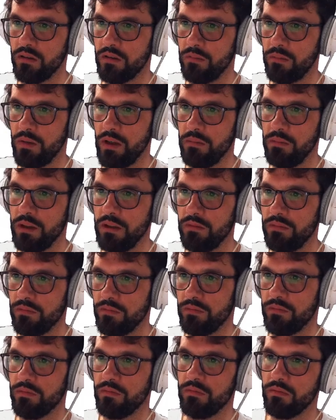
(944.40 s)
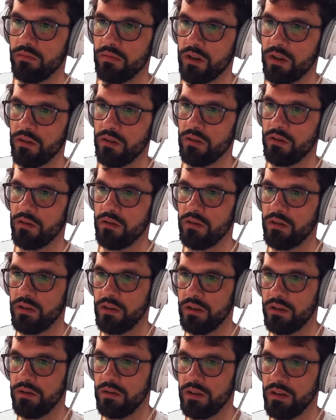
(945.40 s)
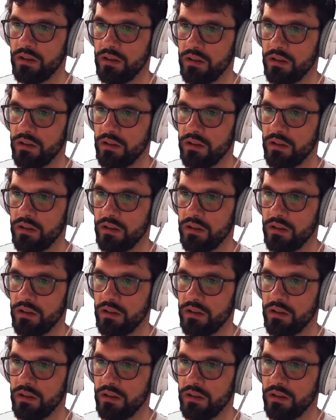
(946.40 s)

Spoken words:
Maybe, why not? Let's see.